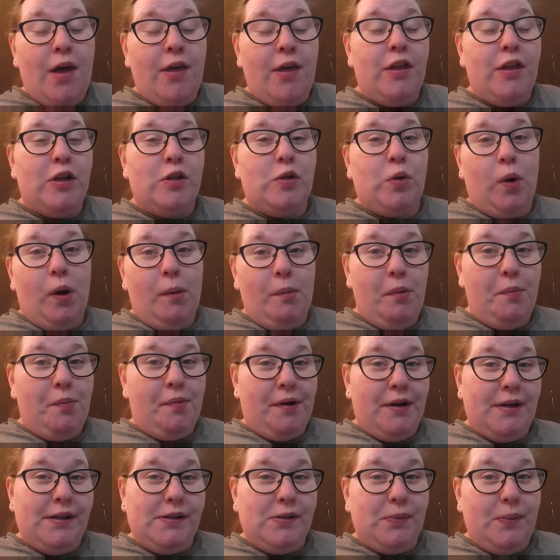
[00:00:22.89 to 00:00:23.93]
the adorable
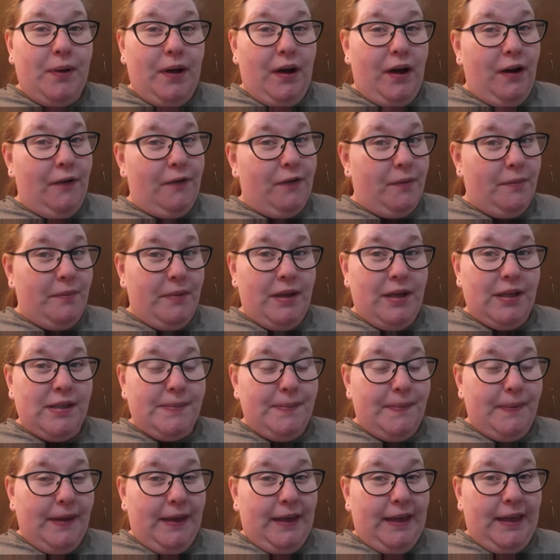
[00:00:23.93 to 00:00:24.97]
print we got from Mia's
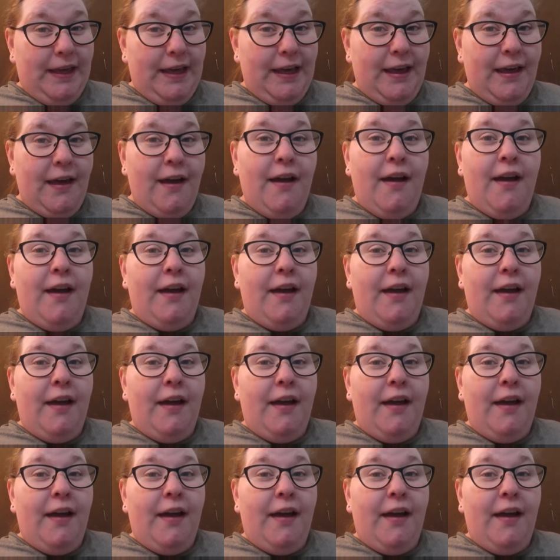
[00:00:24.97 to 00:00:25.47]
blanket.